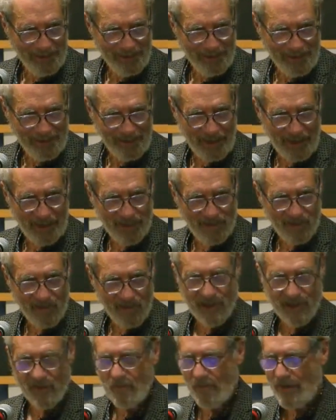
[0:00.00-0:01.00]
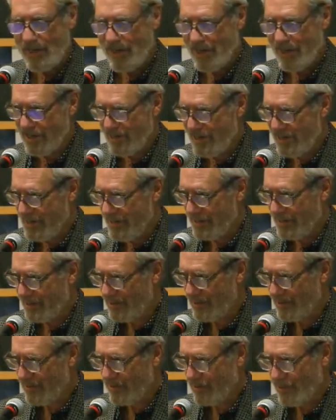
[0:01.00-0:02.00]
I started reading it, and
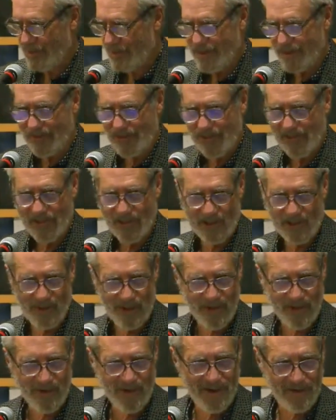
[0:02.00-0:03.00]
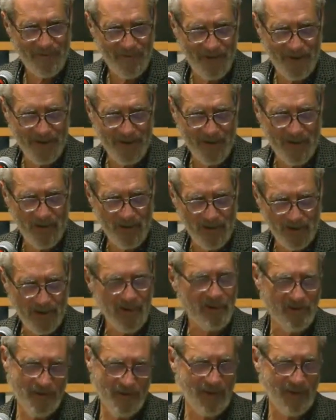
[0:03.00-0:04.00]
it sounded just like my grandfather, who had
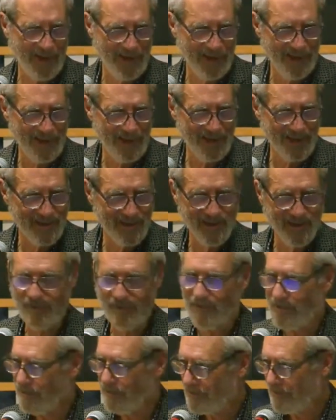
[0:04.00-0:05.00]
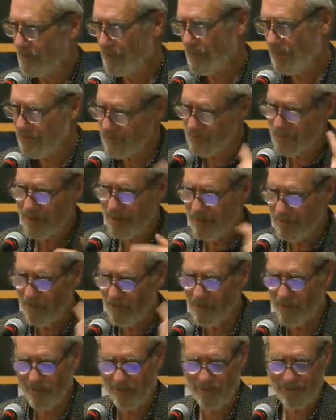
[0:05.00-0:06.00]
also died that year. So that was kind of
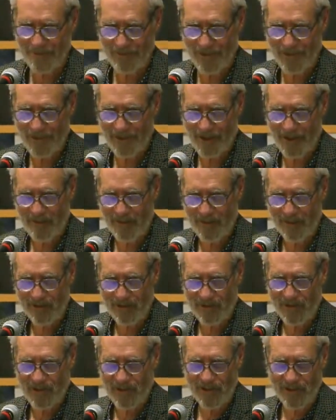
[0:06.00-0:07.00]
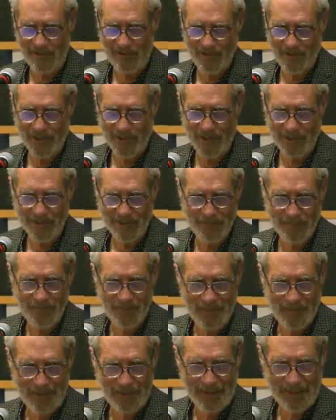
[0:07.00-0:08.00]
what got me started, really.
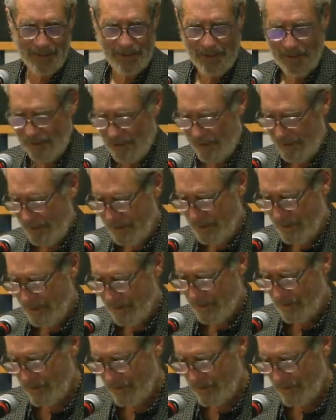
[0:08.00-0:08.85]
That sort of